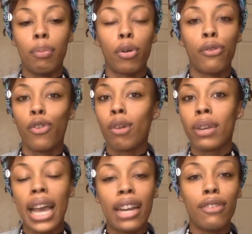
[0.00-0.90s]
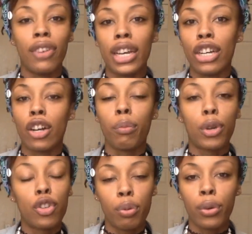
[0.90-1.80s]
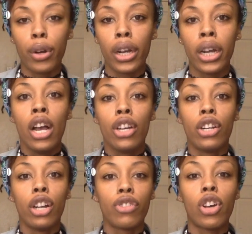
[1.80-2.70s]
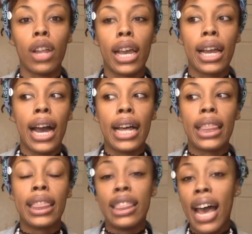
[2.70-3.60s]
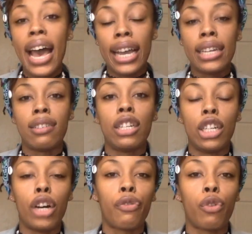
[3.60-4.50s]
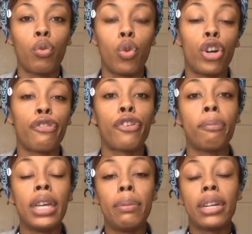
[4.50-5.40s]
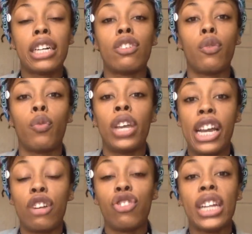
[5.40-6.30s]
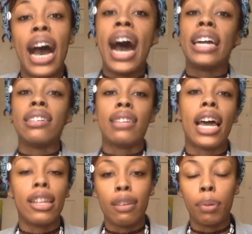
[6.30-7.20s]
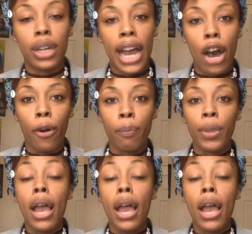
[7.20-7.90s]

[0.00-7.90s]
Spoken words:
performing at an event here in Bridgeport. So like that is enough reward for me because of the energy that I decided to put out.